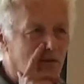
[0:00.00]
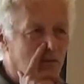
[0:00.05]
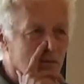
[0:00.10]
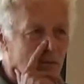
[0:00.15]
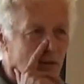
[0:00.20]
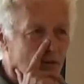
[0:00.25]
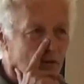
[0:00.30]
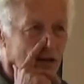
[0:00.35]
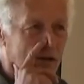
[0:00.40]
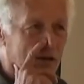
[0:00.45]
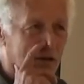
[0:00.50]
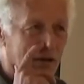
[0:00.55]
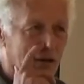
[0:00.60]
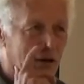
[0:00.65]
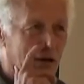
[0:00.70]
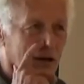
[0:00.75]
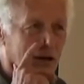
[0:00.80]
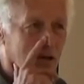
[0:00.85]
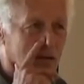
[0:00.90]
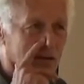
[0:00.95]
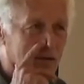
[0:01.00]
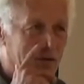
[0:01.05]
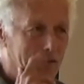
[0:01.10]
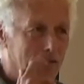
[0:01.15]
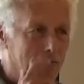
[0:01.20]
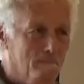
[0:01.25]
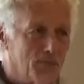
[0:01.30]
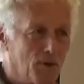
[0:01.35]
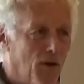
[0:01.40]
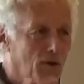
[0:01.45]
a moving car, and
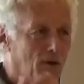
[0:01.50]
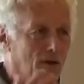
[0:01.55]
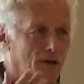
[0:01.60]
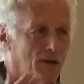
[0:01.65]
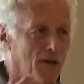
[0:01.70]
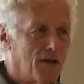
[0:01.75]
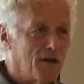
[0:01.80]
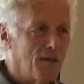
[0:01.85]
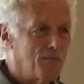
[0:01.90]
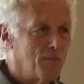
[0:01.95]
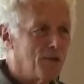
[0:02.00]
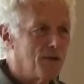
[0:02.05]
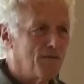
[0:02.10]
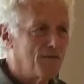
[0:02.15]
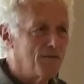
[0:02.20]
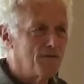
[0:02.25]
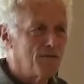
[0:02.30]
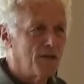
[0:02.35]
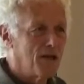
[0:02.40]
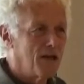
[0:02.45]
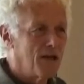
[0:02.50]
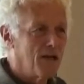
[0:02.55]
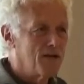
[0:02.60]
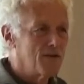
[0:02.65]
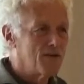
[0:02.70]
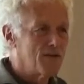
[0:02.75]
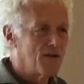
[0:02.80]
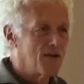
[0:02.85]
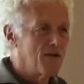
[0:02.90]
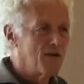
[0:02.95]
broken a couple of
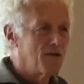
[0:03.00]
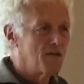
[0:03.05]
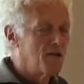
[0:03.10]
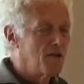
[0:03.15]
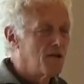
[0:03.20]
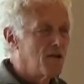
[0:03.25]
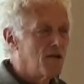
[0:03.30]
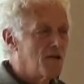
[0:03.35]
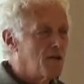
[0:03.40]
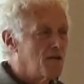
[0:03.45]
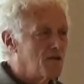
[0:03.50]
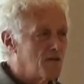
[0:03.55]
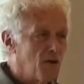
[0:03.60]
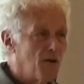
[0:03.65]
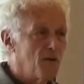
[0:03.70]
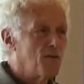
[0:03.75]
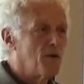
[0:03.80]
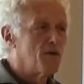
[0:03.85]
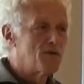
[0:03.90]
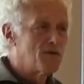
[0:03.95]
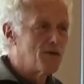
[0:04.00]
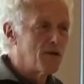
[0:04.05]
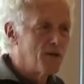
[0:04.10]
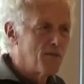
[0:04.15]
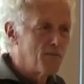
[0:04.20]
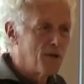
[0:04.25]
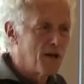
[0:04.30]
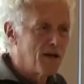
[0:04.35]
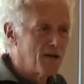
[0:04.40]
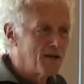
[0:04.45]
legs, and so I'm nursing
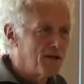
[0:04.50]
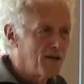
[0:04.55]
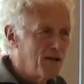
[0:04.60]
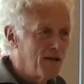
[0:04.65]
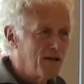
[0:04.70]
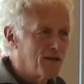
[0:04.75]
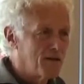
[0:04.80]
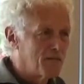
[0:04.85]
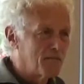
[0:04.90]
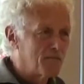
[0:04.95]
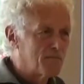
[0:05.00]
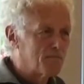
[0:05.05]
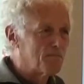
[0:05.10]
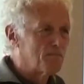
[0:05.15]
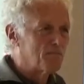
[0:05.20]
it back to health.